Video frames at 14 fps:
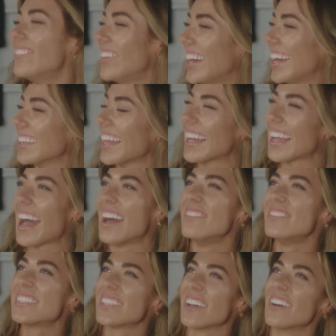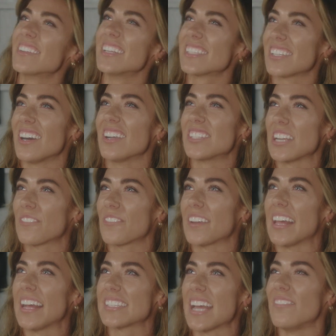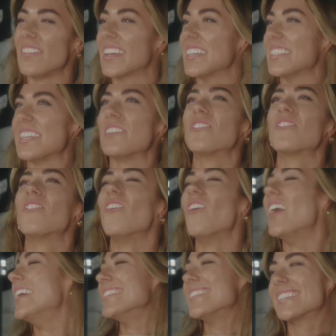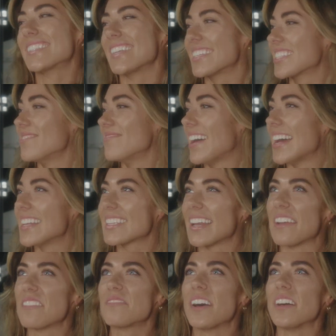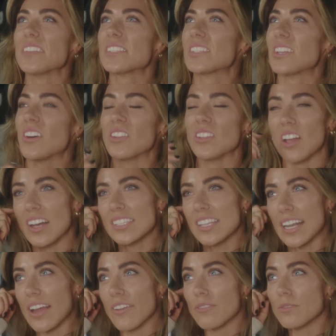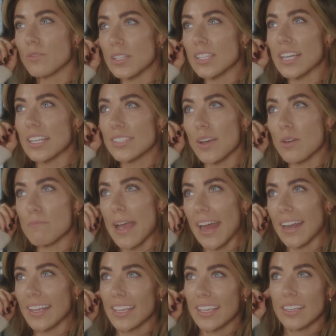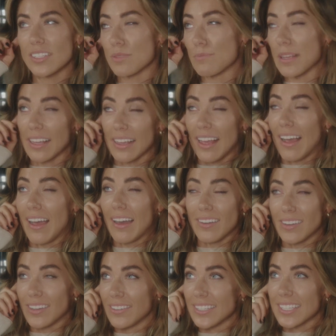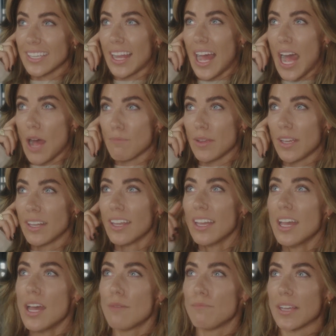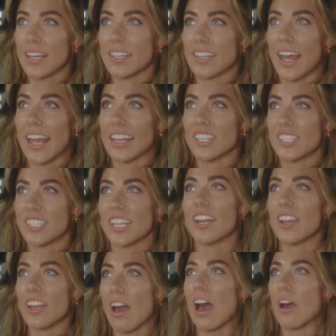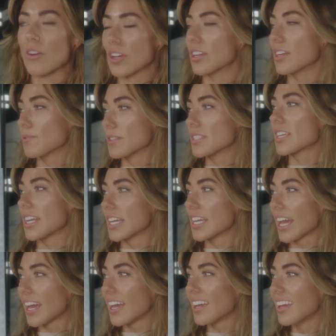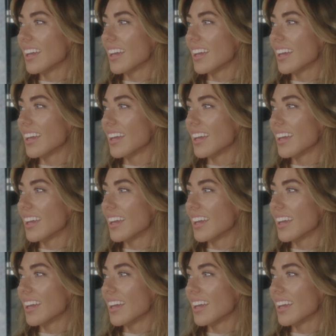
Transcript: But like I'm so nostalgic for that time because it was such a mess, and I felt so lost, and I was like so panicky and just being like, I don't know what's gonna happen, because I just didn't know how good it was gonna get.